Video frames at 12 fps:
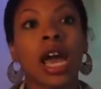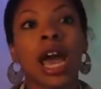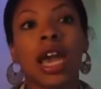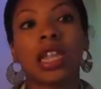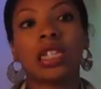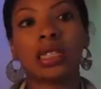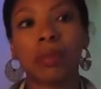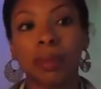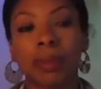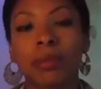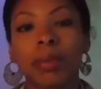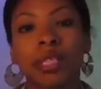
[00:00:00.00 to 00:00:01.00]
And then some
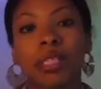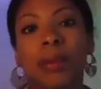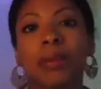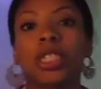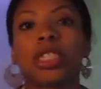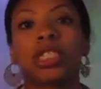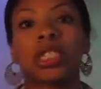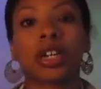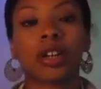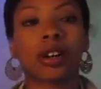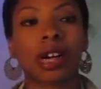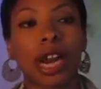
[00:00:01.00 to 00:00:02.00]
people might say, but she's
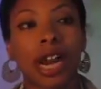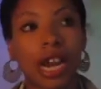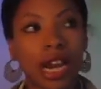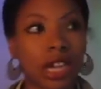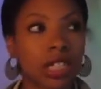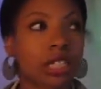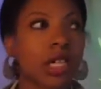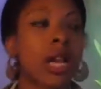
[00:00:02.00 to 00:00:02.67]
underage.